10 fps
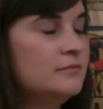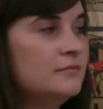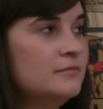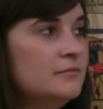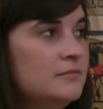
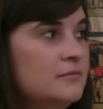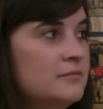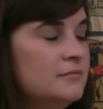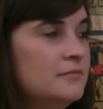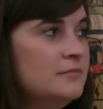
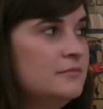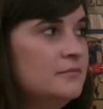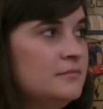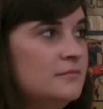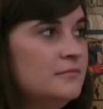
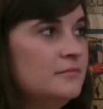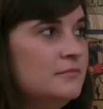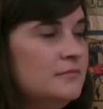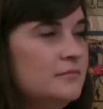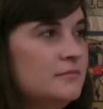
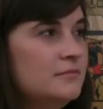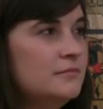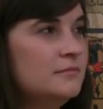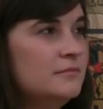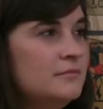
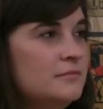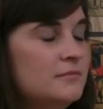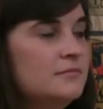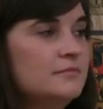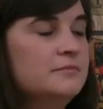
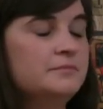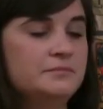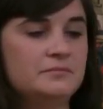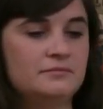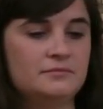
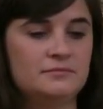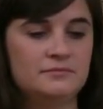[no speech]